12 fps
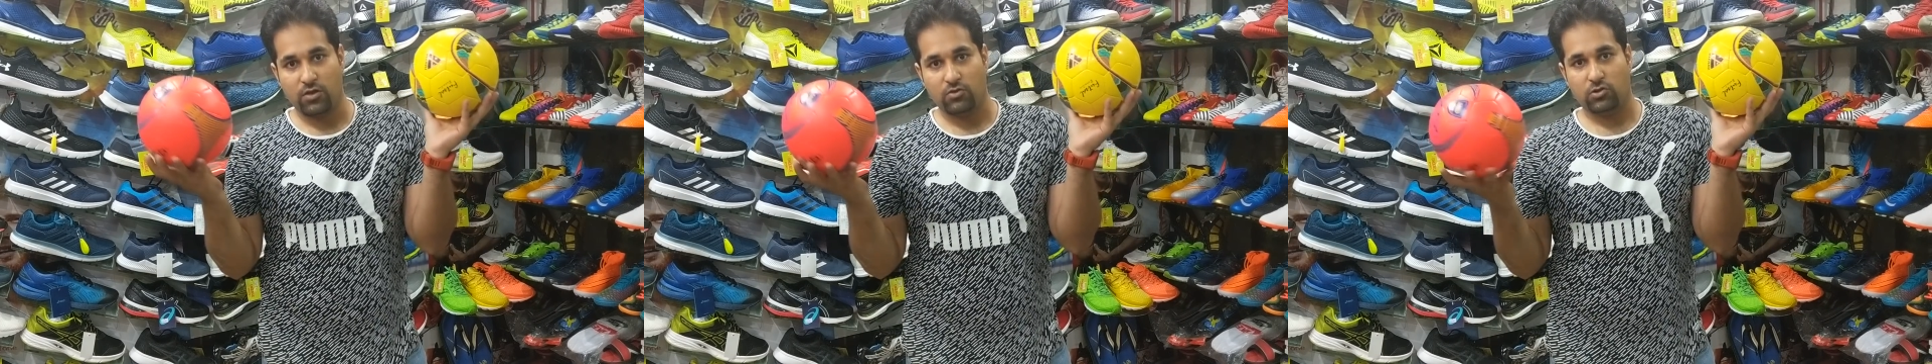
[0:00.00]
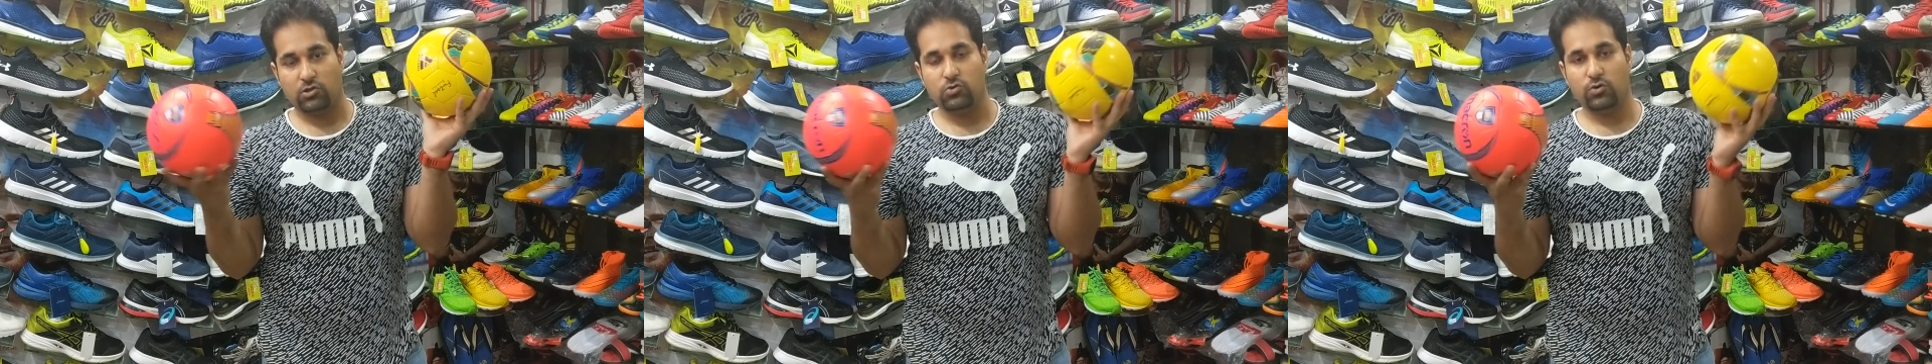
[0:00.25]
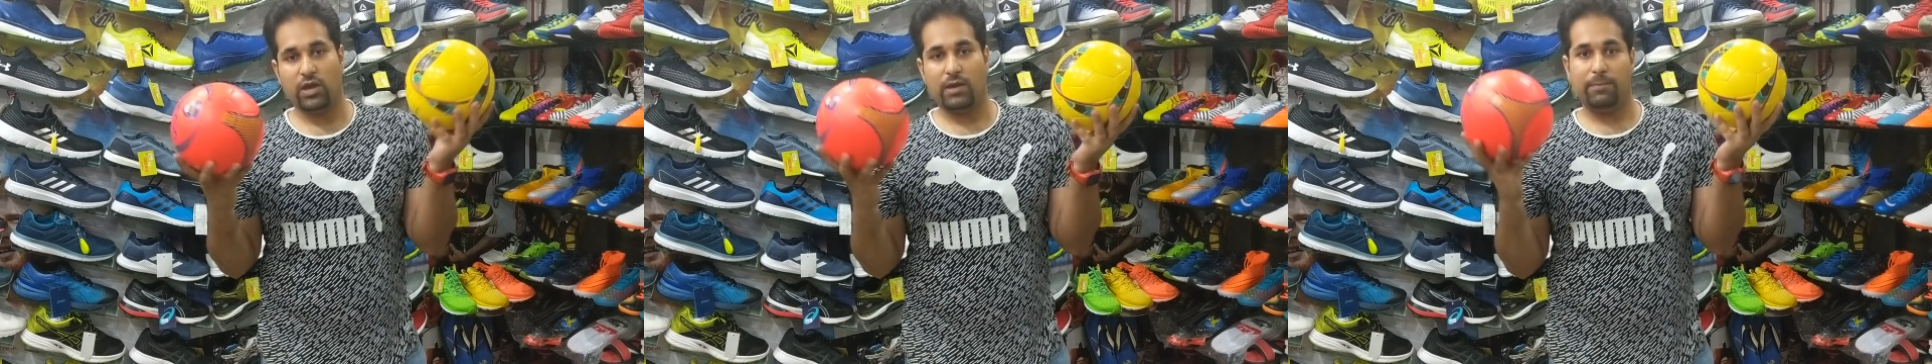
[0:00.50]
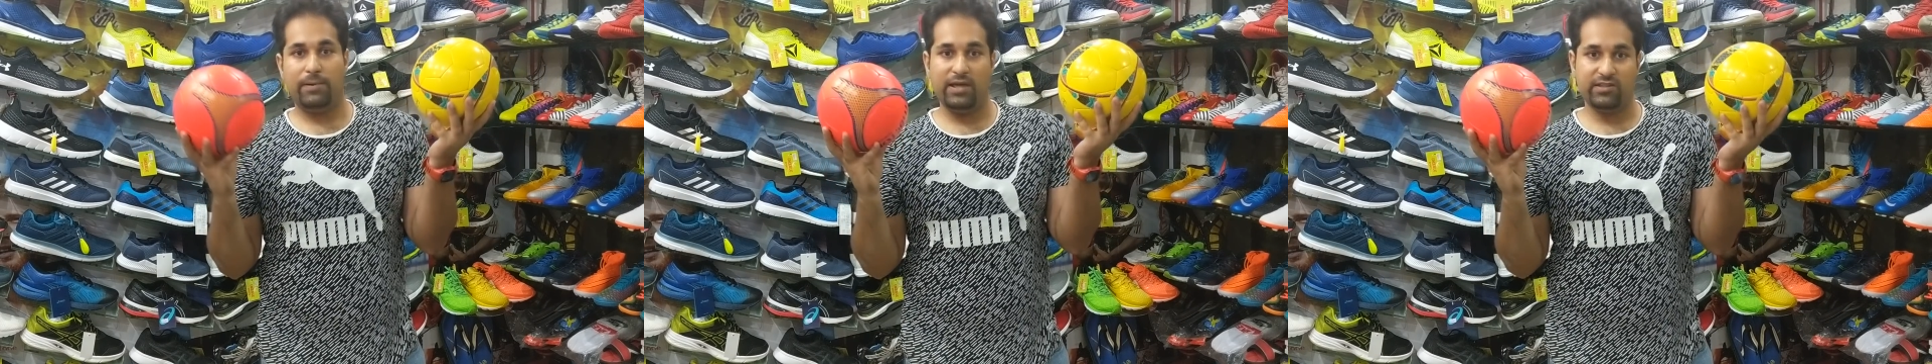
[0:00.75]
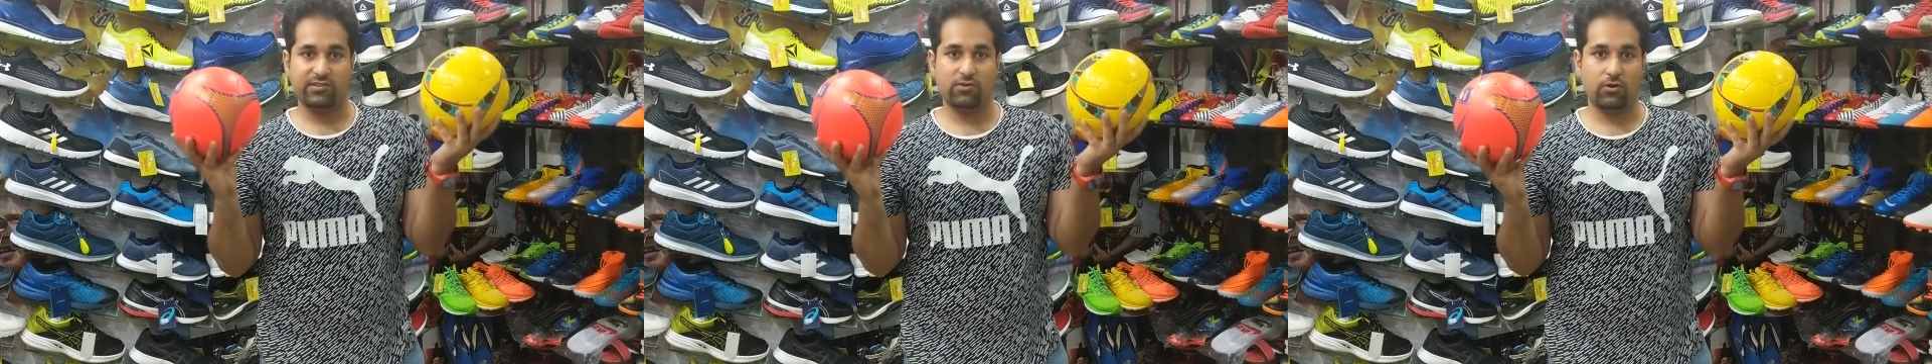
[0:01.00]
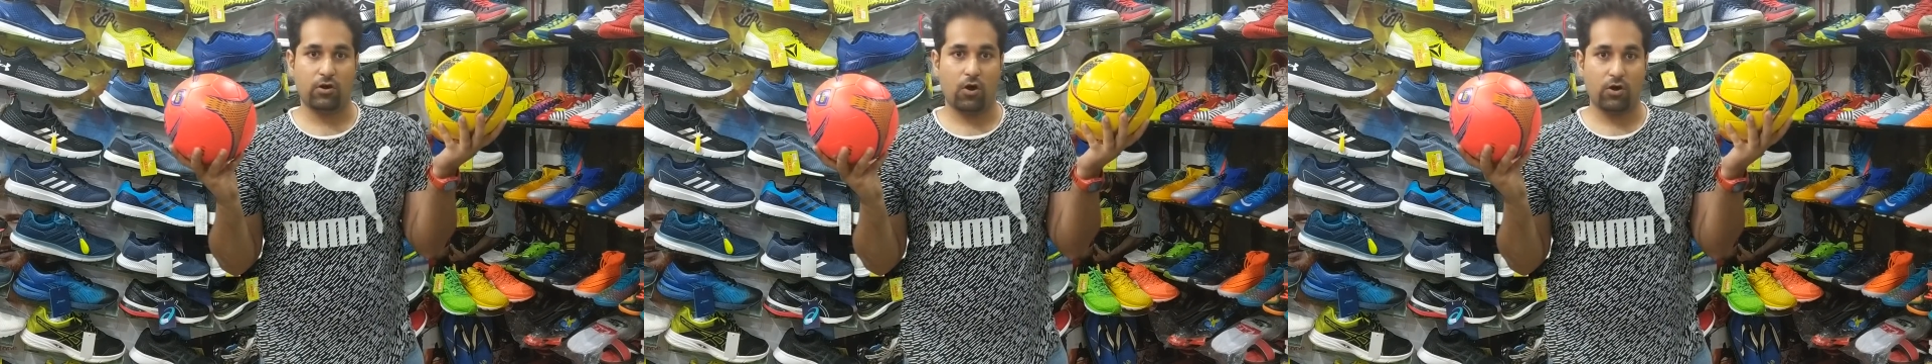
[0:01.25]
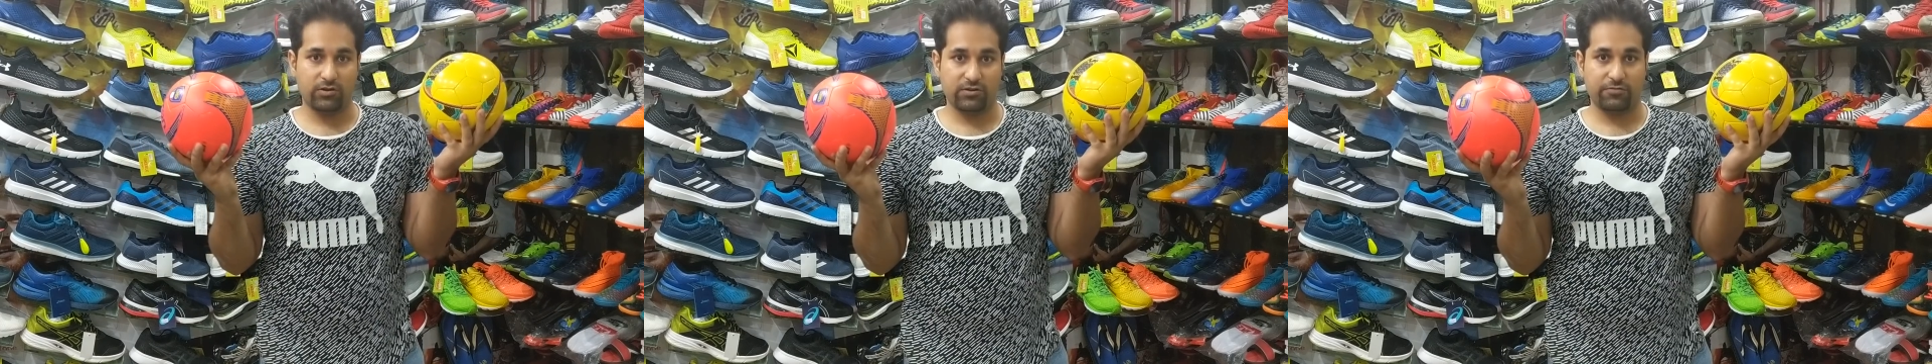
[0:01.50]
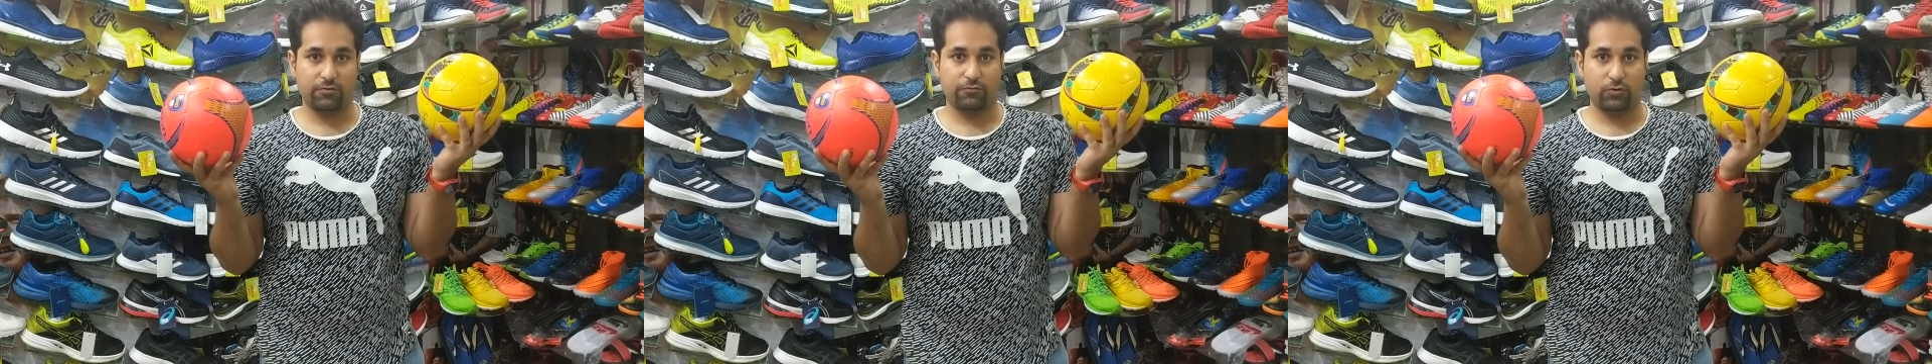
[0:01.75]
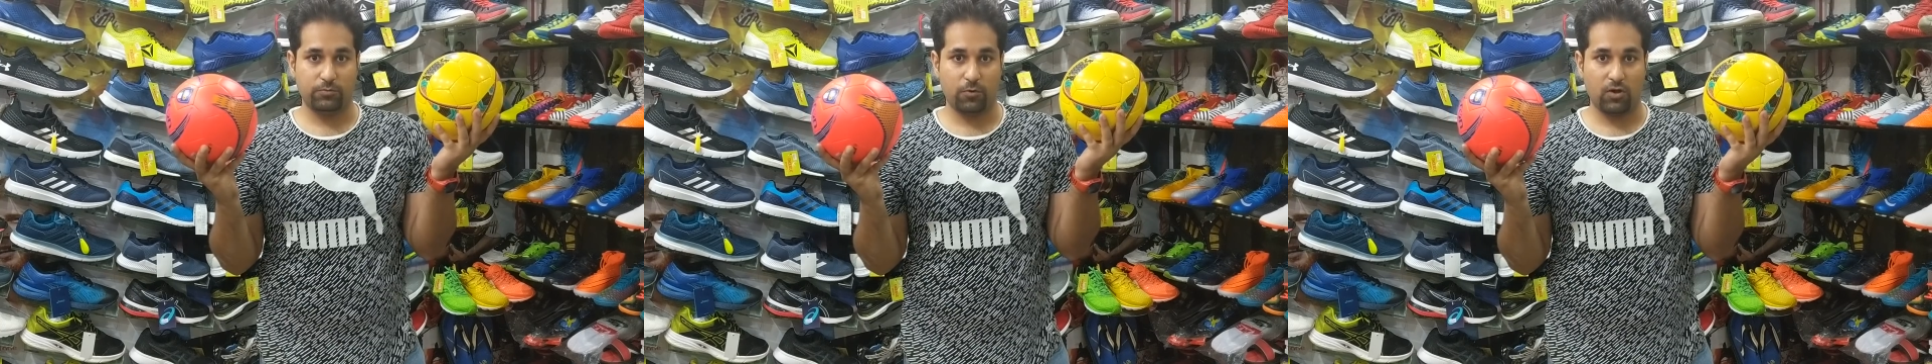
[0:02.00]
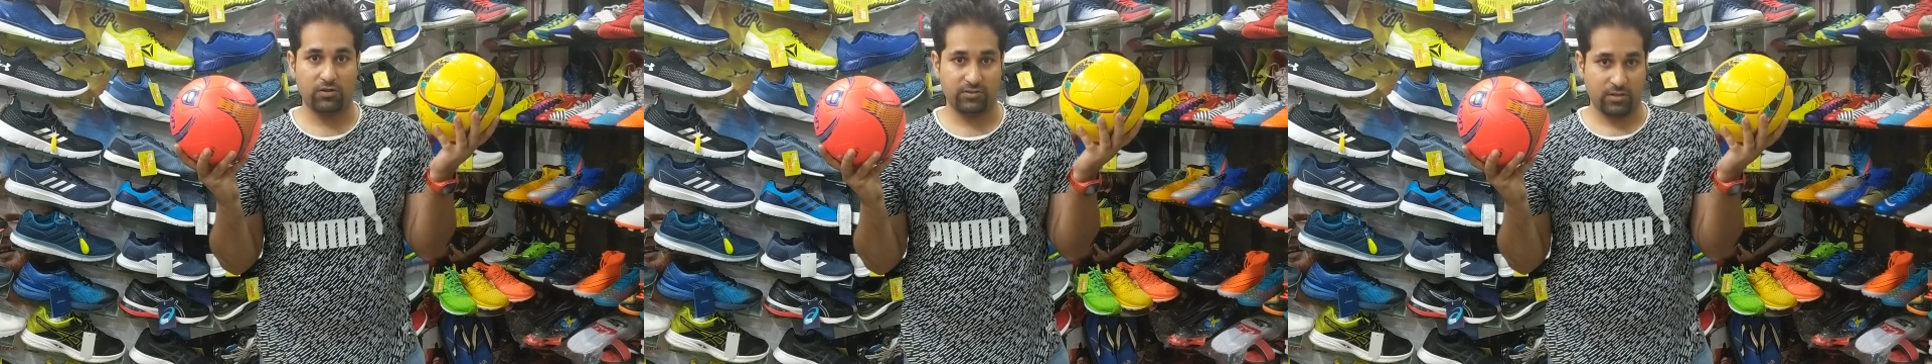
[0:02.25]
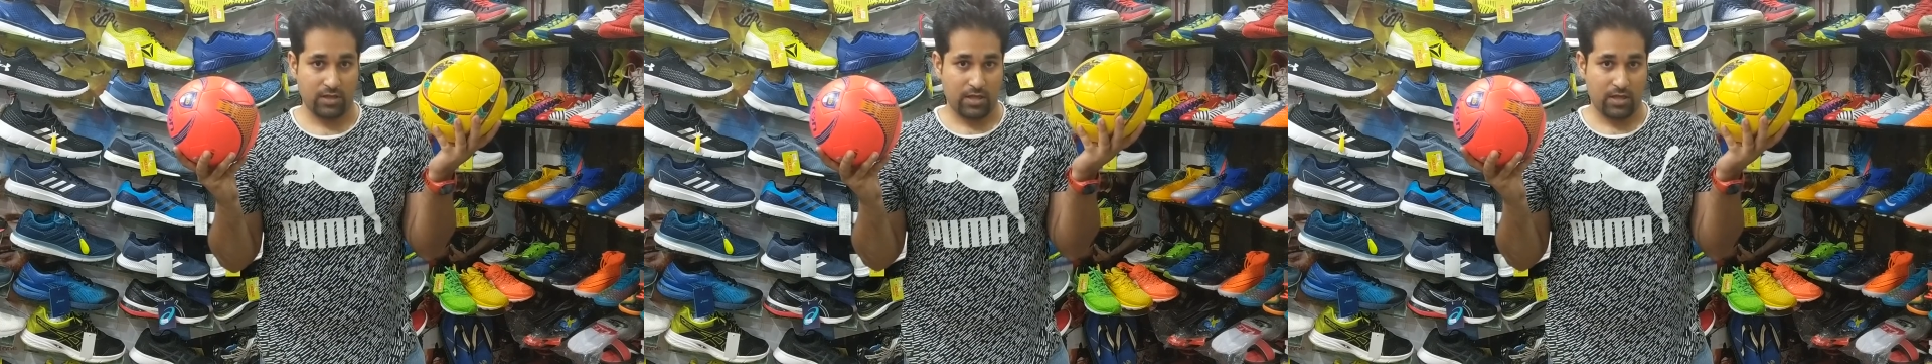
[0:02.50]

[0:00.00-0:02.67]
so you can place your orders for footballs